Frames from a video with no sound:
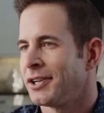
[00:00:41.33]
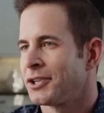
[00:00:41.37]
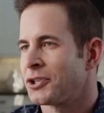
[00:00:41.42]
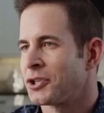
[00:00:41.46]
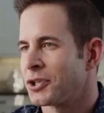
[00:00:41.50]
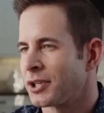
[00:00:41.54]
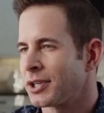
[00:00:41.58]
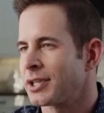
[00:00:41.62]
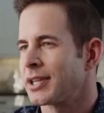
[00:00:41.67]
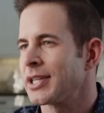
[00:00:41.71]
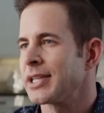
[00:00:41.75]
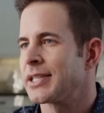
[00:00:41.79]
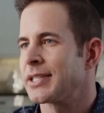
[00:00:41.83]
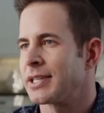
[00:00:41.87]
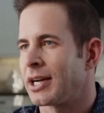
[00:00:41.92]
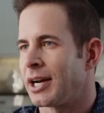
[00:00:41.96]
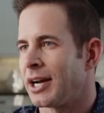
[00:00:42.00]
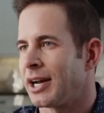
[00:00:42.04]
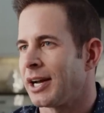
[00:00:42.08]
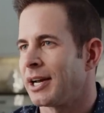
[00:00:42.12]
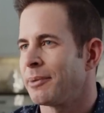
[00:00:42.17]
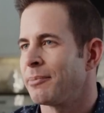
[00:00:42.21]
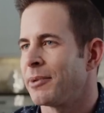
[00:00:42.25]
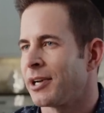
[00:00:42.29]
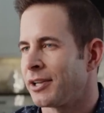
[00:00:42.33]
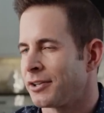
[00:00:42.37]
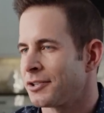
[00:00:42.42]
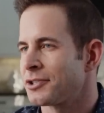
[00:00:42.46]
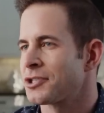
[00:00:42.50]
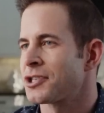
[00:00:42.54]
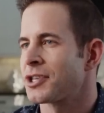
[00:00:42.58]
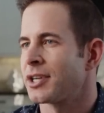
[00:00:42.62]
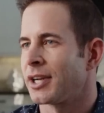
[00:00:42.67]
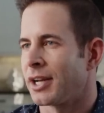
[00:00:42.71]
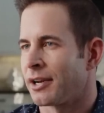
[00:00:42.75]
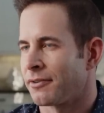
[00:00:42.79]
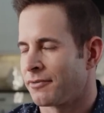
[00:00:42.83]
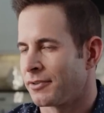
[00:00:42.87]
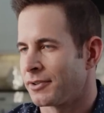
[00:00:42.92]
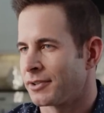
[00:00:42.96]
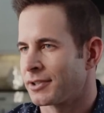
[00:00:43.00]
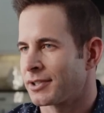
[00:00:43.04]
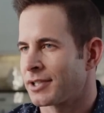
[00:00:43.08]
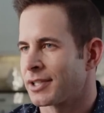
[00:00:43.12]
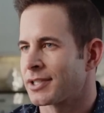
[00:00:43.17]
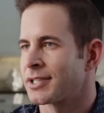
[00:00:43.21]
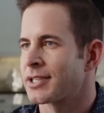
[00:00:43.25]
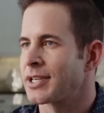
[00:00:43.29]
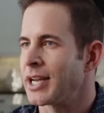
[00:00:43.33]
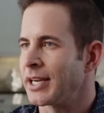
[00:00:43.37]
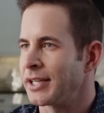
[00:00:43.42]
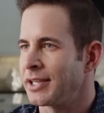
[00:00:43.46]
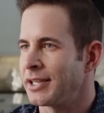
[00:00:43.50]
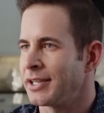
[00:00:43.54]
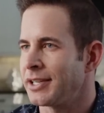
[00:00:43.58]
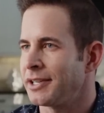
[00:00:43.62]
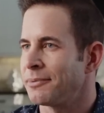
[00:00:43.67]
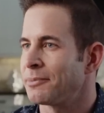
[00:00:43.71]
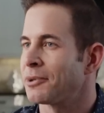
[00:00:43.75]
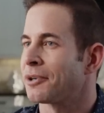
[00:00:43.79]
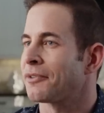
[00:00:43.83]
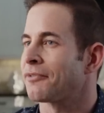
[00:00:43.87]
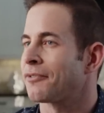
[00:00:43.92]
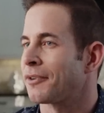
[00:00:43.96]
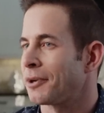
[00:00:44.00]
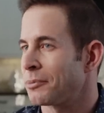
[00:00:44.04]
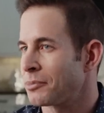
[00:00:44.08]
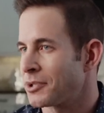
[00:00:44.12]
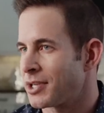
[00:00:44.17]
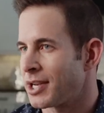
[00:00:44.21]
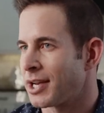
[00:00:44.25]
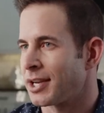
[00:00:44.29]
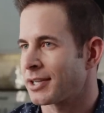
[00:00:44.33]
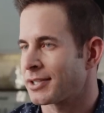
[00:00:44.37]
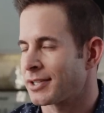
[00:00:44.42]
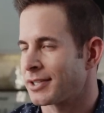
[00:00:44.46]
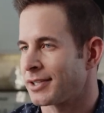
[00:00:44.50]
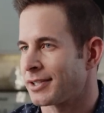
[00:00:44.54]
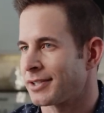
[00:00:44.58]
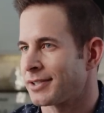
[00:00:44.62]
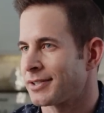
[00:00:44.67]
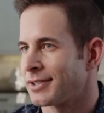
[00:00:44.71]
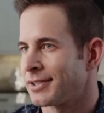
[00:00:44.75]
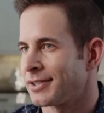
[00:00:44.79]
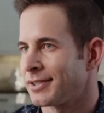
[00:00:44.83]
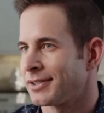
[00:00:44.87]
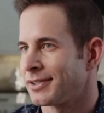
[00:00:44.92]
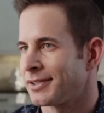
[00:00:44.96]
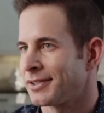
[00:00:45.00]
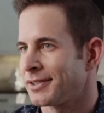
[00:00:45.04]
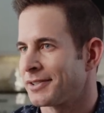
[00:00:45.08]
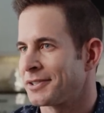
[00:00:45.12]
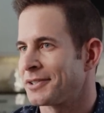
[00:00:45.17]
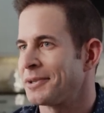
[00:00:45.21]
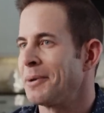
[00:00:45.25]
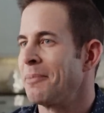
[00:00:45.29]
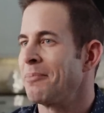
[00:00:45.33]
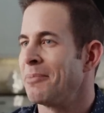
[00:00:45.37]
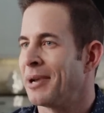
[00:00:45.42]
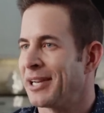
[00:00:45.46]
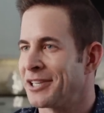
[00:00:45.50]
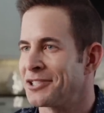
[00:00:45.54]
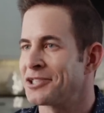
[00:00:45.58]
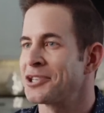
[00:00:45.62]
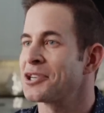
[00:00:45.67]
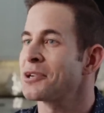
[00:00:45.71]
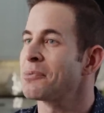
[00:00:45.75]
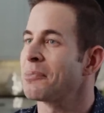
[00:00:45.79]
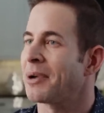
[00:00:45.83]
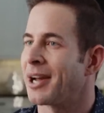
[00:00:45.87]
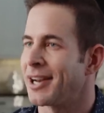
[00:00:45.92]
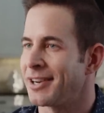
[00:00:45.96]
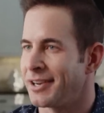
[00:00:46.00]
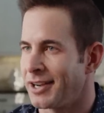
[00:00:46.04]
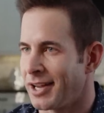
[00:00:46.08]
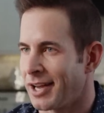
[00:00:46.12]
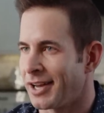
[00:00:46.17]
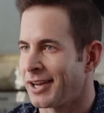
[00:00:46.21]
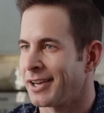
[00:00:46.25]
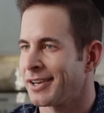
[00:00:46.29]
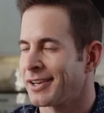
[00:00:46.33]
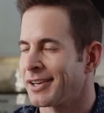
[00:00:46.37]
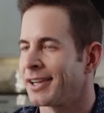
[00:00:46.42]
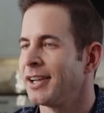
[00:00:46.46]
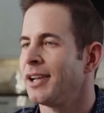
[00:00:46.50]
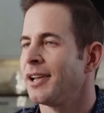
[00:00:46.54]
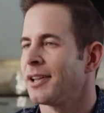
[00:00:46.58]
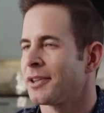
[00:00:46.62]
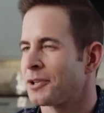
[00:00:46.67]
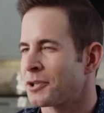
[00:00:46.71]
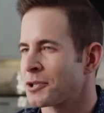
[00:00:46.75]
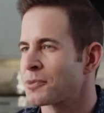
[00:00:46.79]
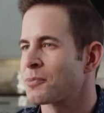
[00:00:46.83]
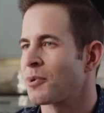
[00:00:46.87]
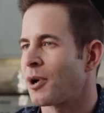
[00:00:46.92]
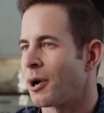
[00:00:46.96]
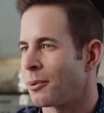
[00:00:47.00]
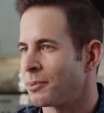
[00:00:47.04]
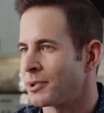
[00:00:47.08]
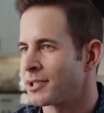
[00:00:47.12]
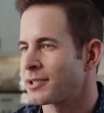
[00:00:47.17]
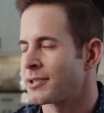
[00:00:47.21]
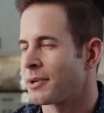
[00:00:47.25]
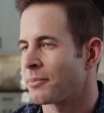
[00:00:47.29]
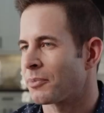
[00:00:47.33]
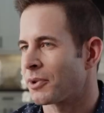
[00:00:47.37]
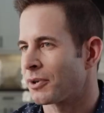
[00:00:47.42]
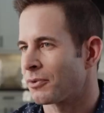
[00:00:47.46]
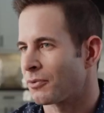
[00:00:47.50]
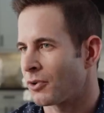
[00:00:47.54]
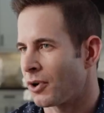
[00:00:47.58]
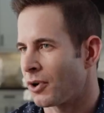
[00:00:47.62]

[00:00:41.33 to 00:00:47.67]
took the time, energy, and effort to send an email from Texas to mention my neck, there's probably something